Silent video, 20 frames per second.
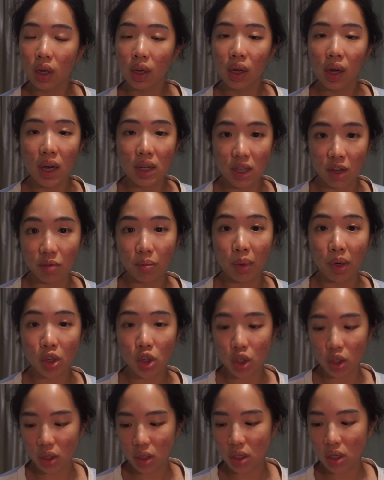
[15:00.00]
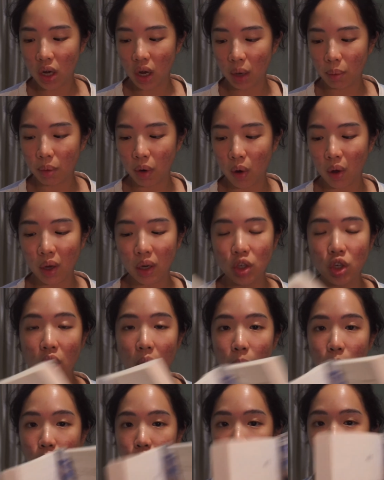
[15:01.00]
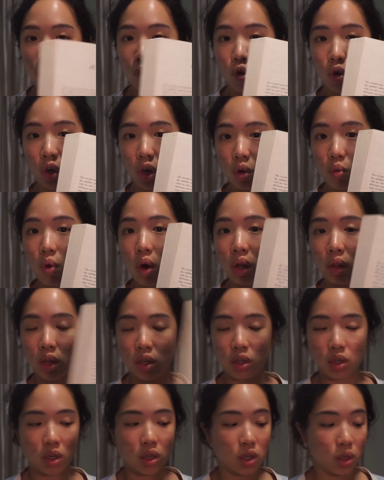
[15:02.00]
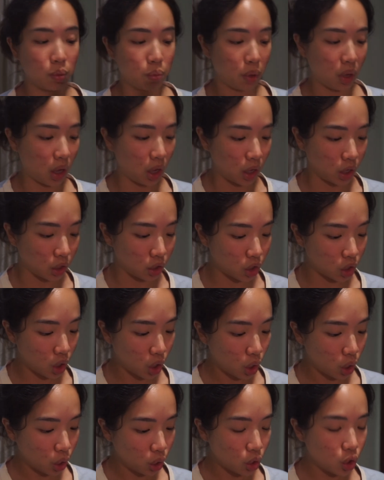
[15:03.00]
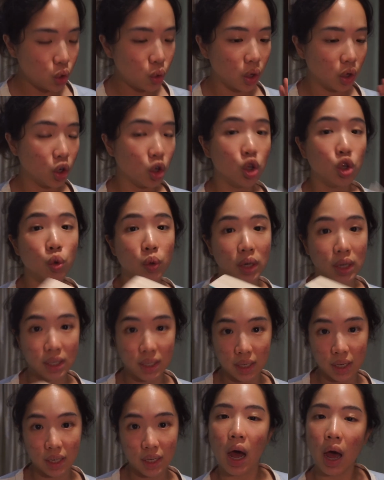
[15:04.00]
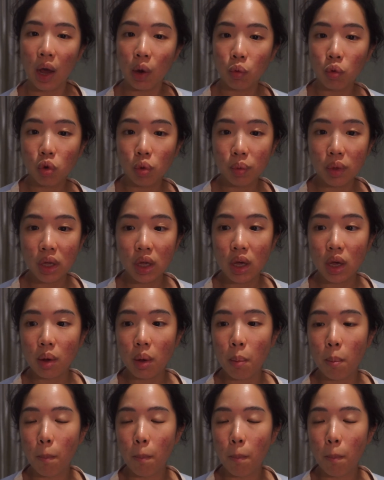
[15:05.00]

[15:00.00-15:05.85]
As I've mentioned, I'm now at chapter 41. This is page 226. I will be